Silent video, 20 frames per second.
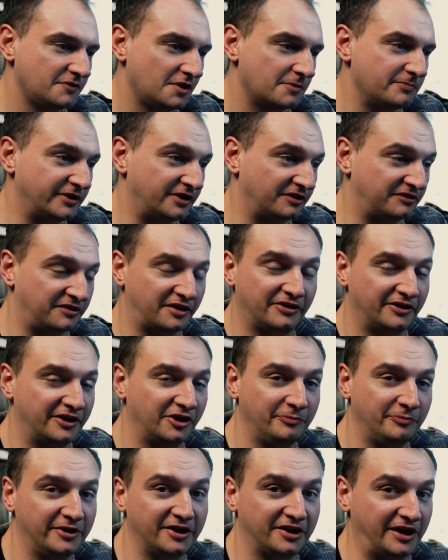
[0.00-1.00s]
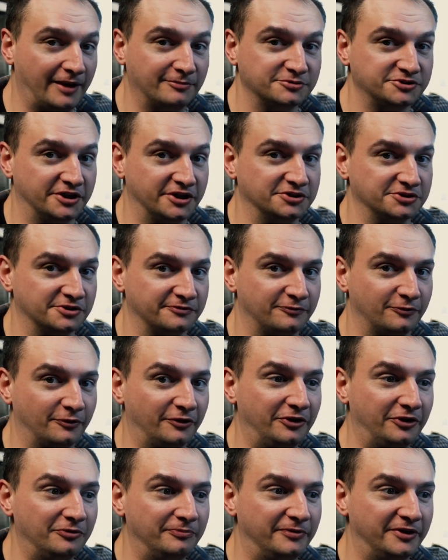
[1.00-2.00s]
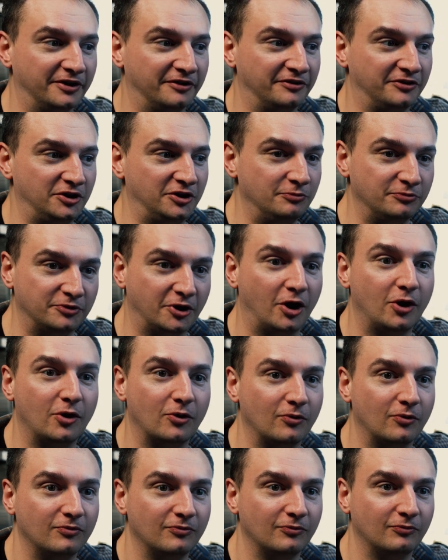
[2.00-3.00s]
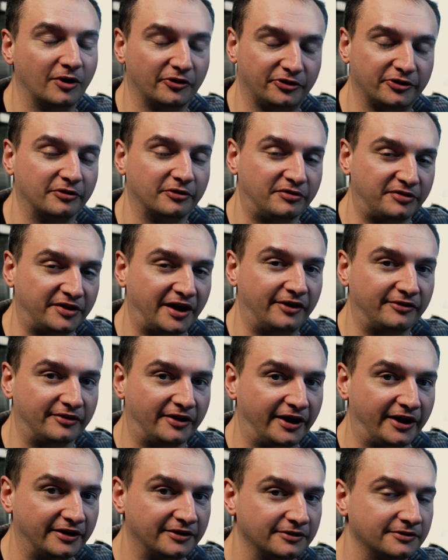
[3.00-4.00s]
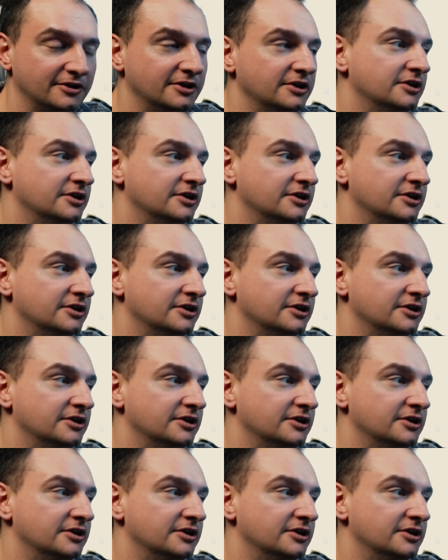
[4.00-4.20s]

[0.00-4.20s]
Because that'll be a game changer for you, because you know what those sound like.